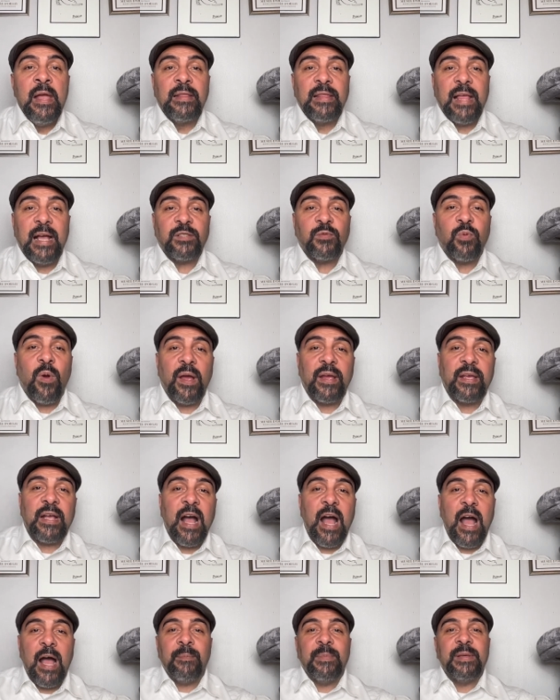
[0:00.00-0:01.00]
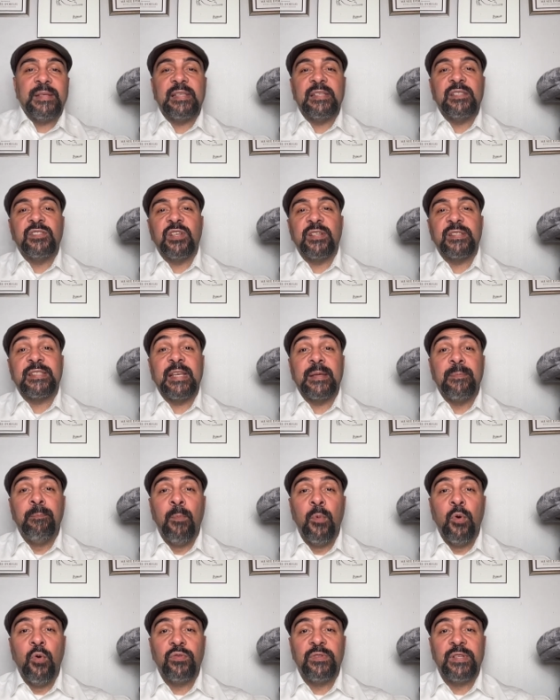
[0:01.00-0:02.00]
That's why calm isn't just a
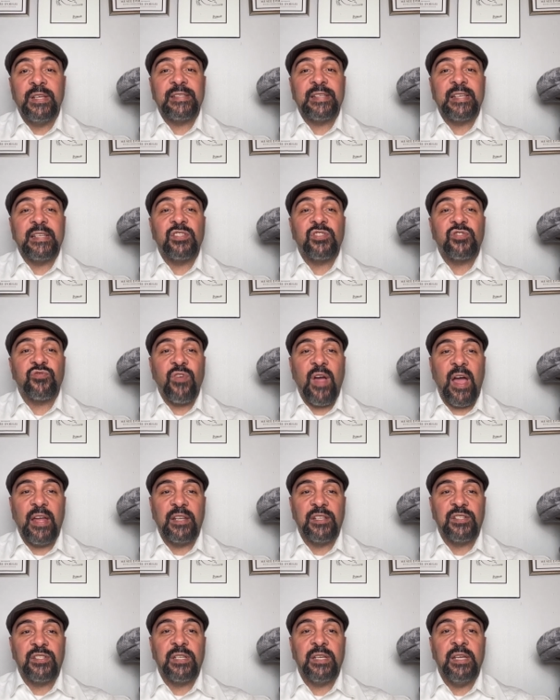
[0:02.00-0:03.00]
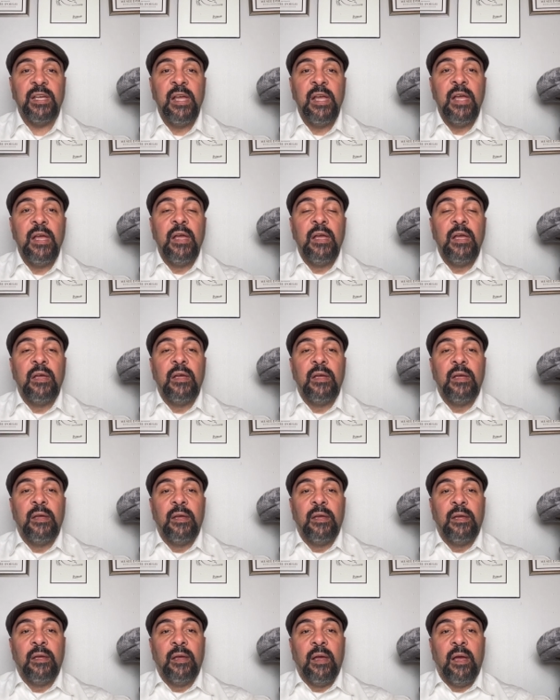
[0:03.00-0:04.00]
mood, it's a strategy.
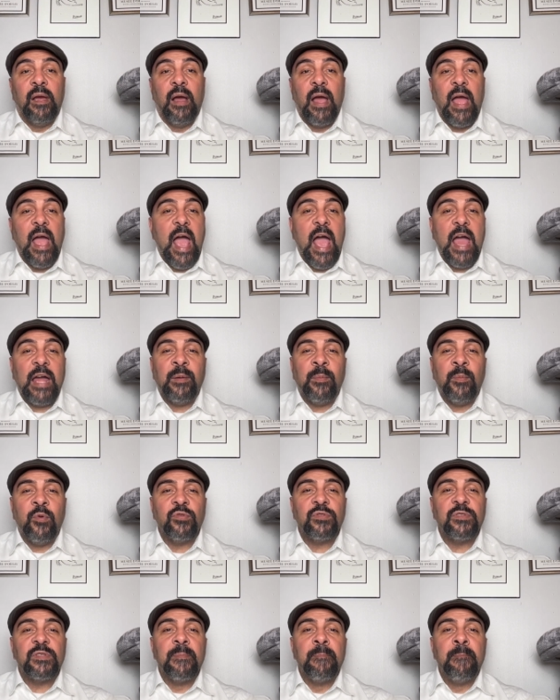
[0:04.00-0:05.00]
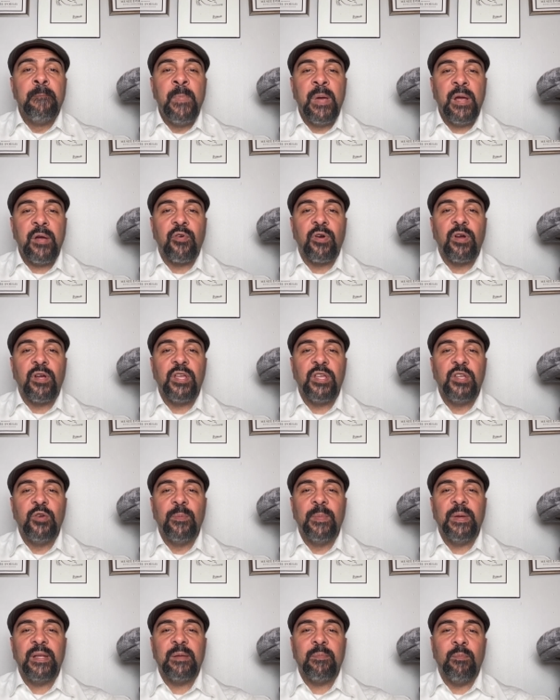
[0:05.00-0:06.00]
Animals mirror
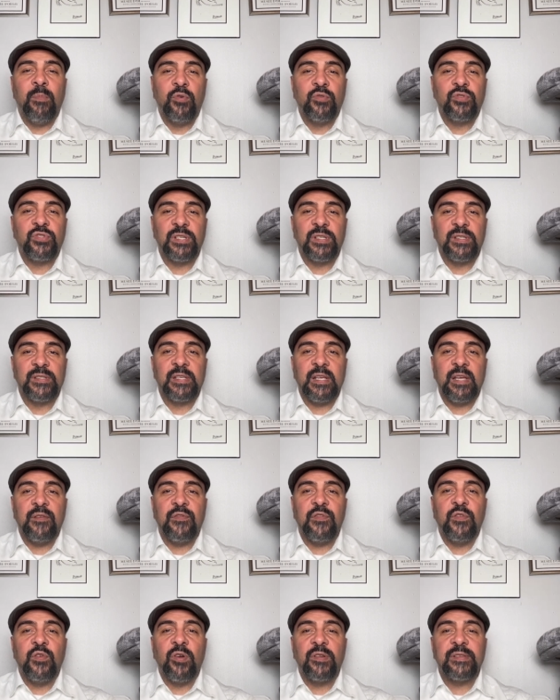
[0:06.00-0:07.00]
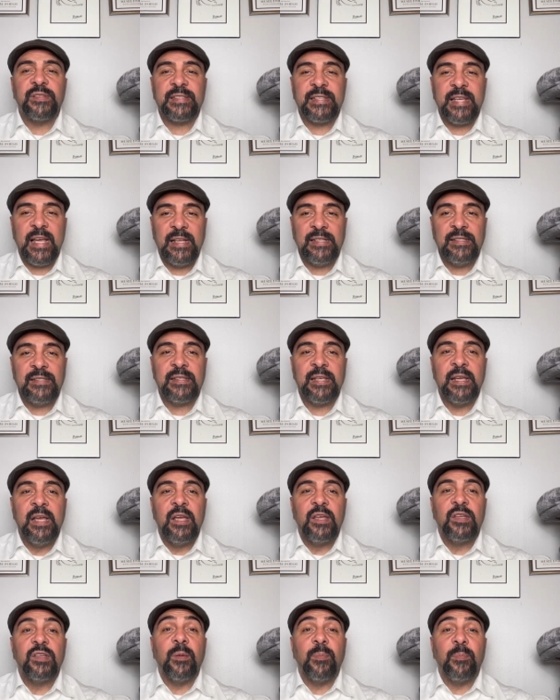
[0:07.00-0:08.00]
human emotions. If you're tense,
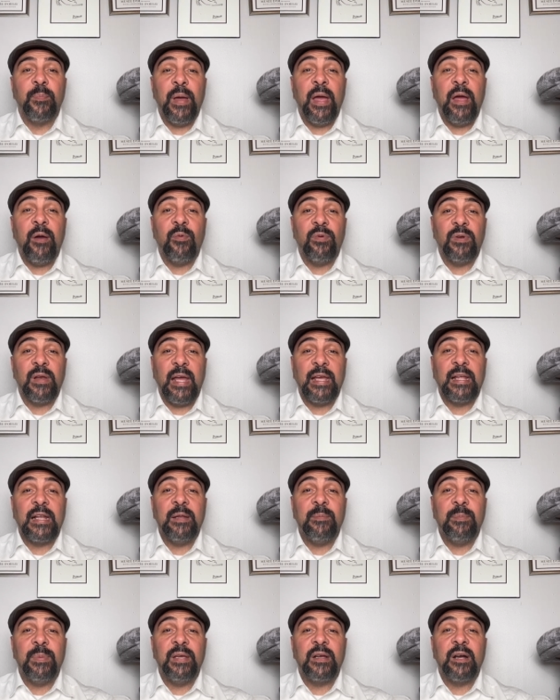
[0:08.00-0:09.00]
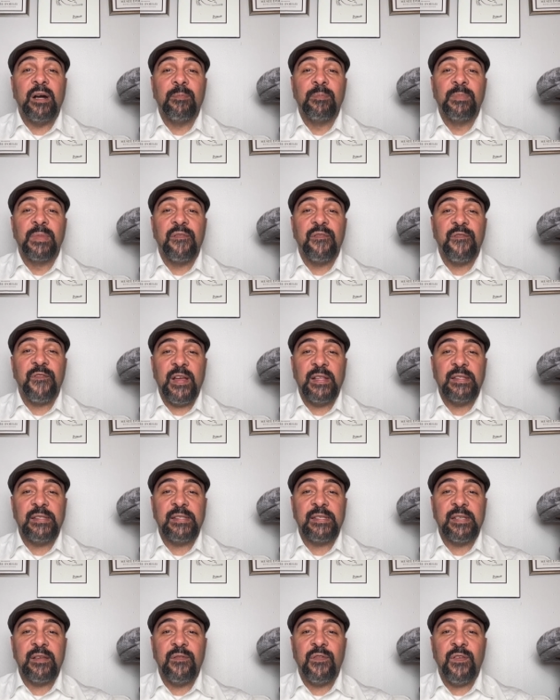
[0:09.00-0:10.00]
your pet will likely become
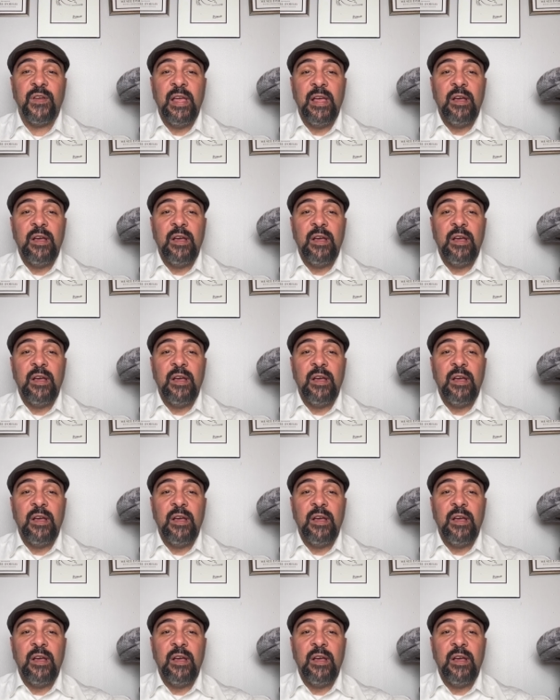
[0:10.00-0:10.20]
defensive